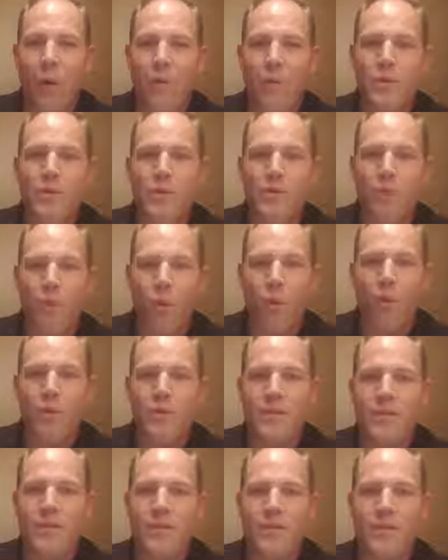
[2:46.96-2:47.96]
what was
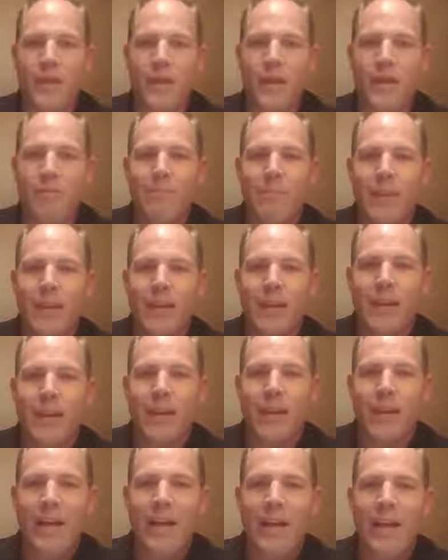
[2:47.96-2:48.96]
important to me
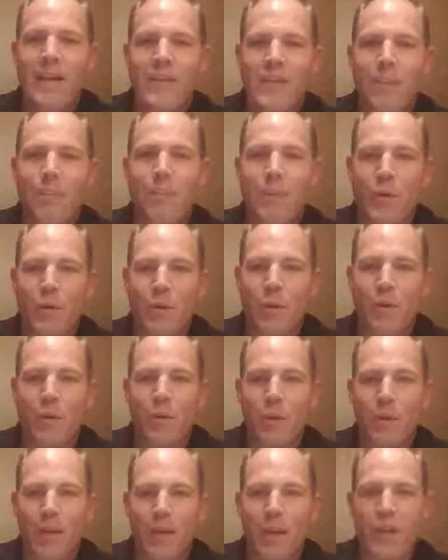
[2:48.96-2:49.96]
and to build a
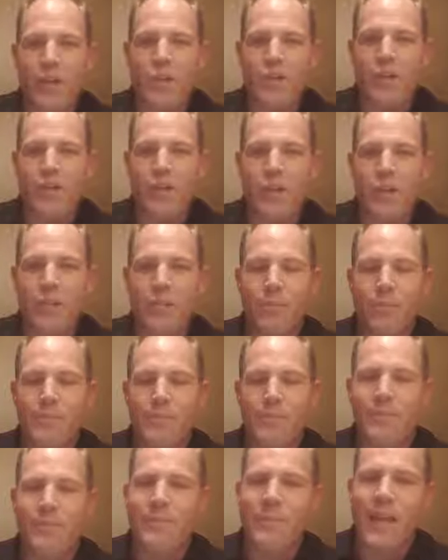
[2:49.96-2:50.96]
relationship.
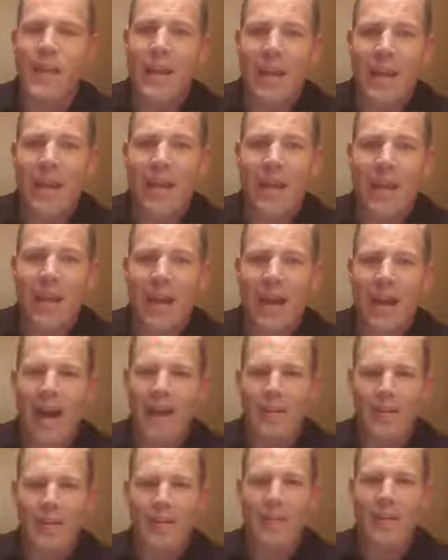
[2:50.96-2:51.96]
And
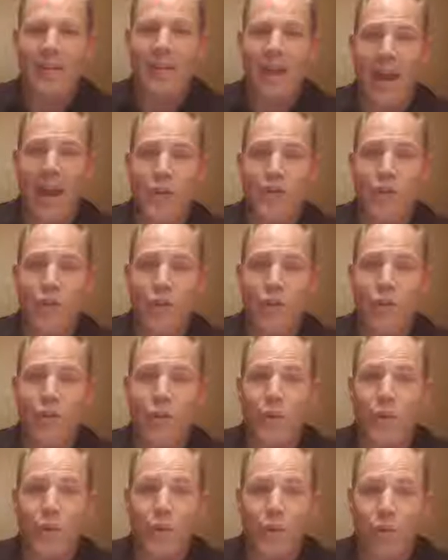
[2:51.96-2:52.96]
I'd just like to ask you
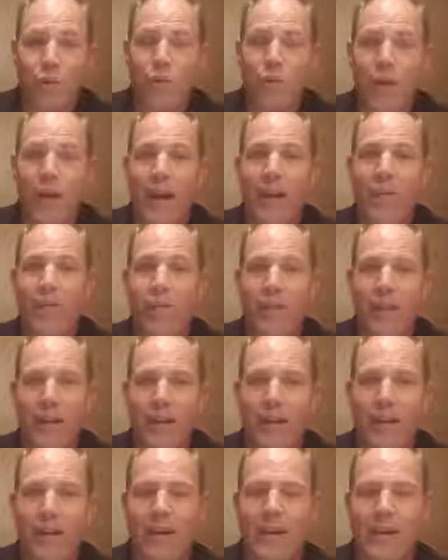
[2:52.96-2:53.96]
in your life right
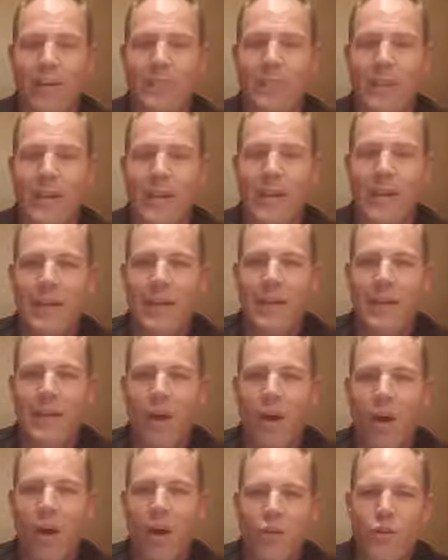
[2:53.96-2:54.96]
now,
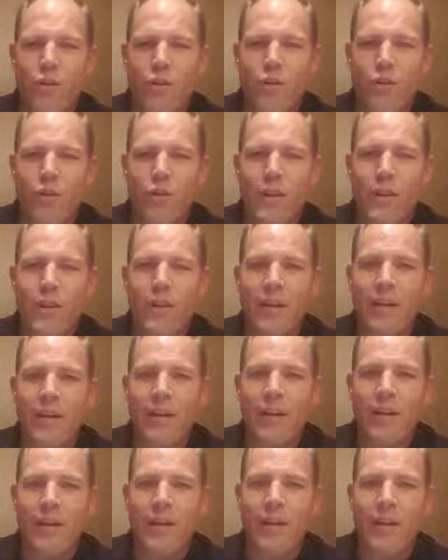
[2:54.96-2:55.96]
are you
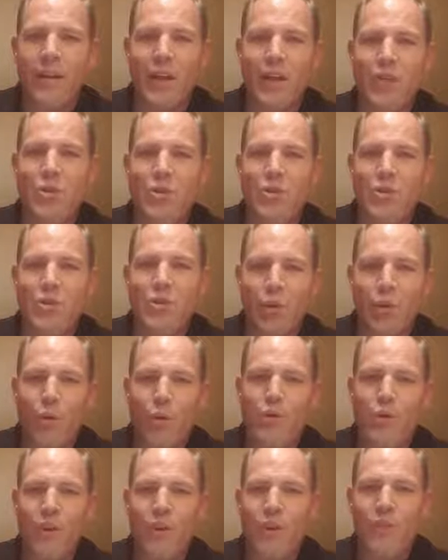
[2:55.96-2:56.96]
in
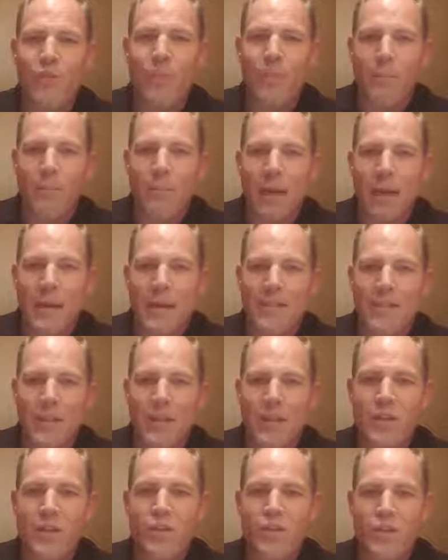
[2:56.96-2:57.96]
search of the best
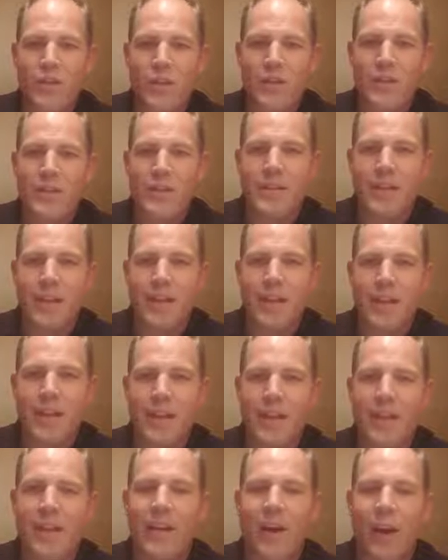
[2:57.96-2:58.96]
interest
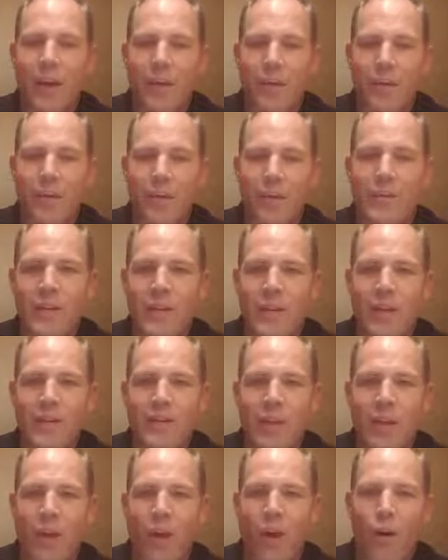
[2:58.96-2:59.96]
in others?
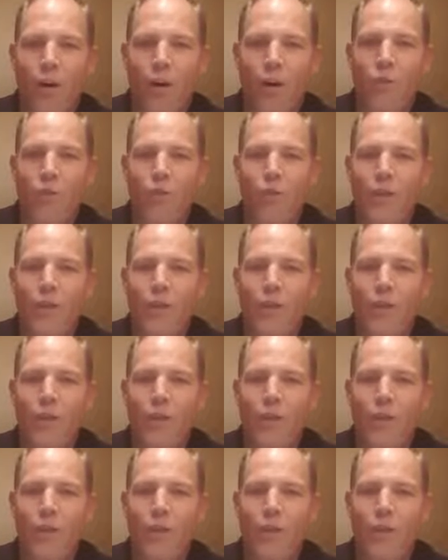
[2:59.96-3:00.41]
Are you